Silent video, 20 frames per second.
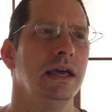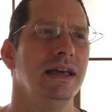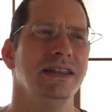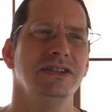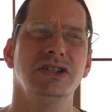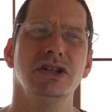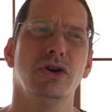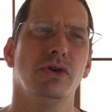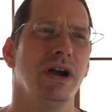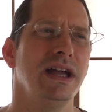
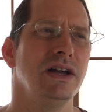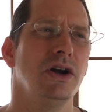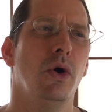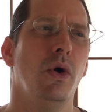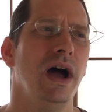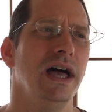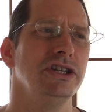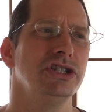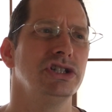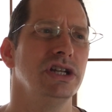it's a great
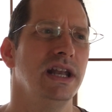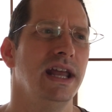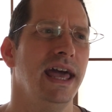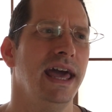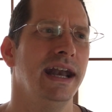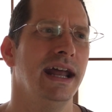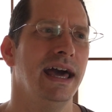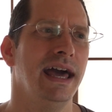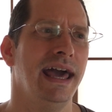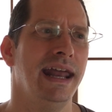question,
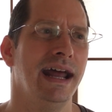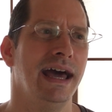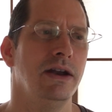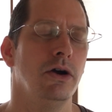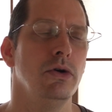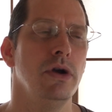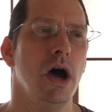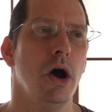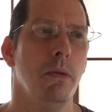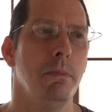and I
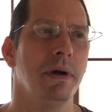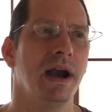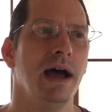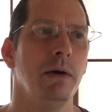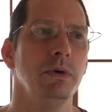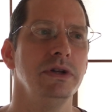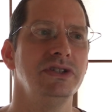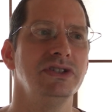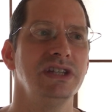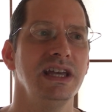don't know, but I
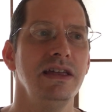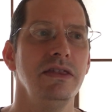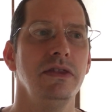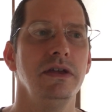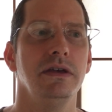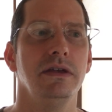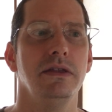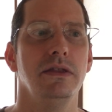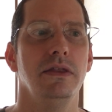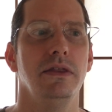would say
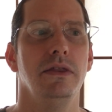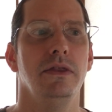the